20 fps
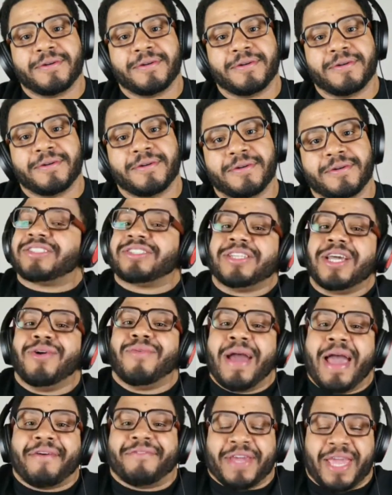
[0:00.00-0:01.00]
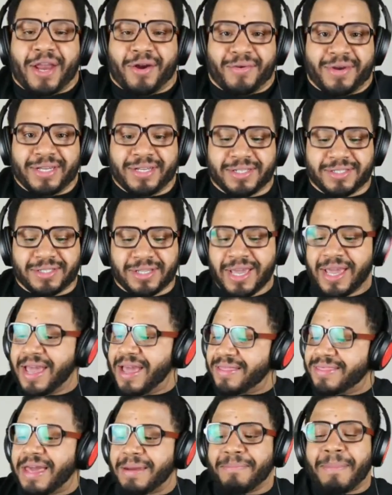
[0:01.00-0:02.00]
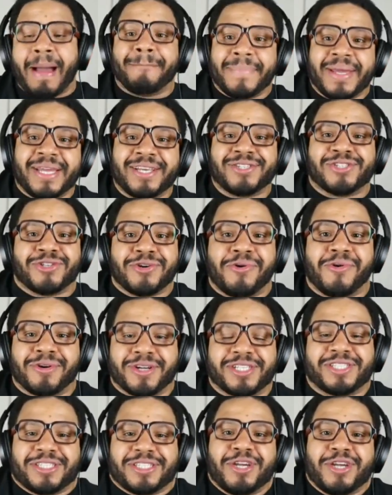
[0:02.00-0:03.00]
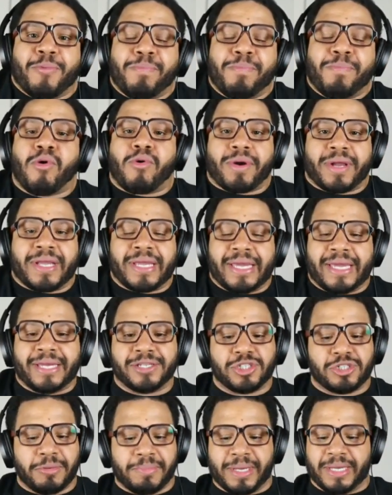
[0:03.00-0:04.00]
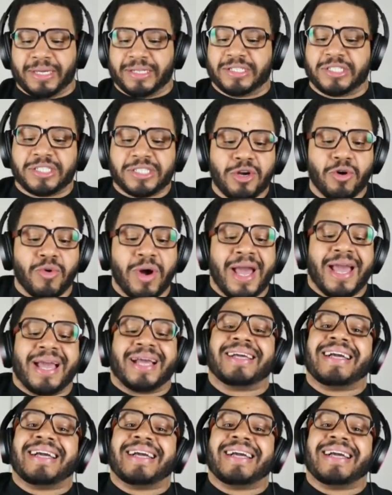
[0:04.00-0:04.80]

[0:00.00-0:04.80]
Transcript: I still have areas that my mentor is still pouring into me and still